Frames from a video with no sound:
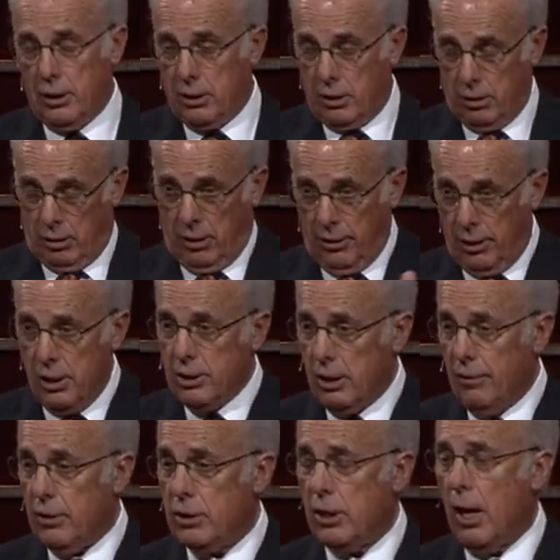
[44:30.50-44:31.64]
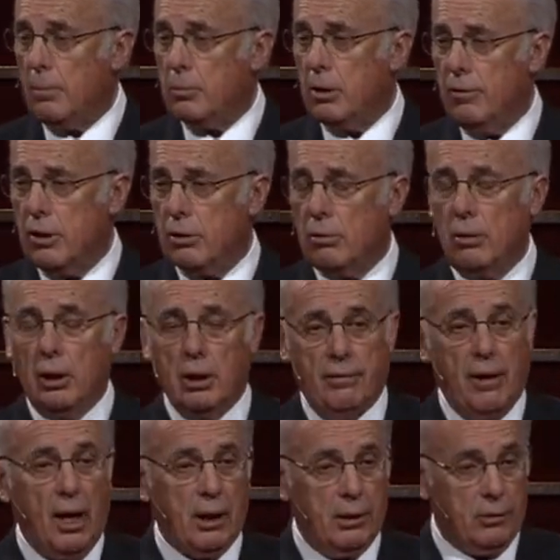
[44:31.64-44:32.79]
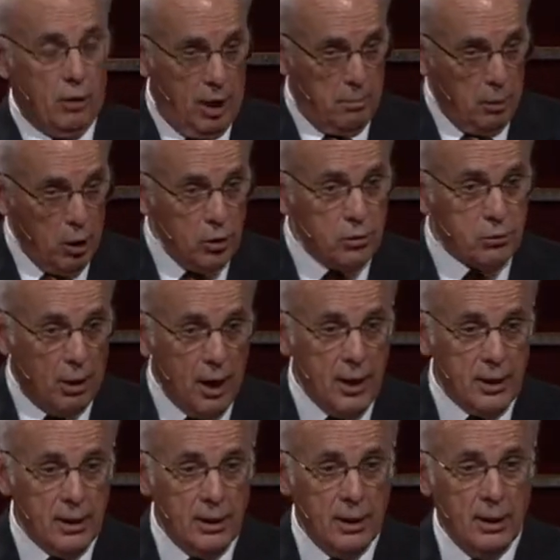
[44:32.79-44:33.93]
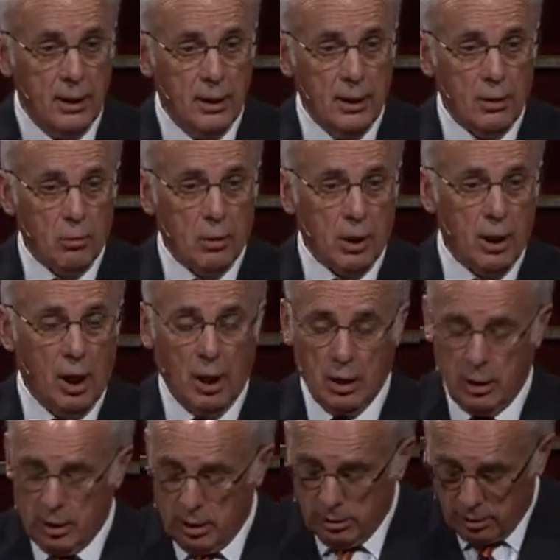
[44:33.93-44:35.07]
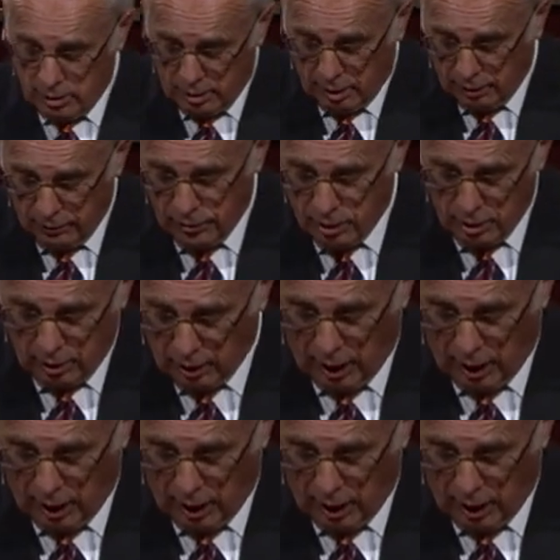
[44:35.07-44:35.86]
in the 37th chapter of Israel in the Valley of Dry Bones, right? Where God gives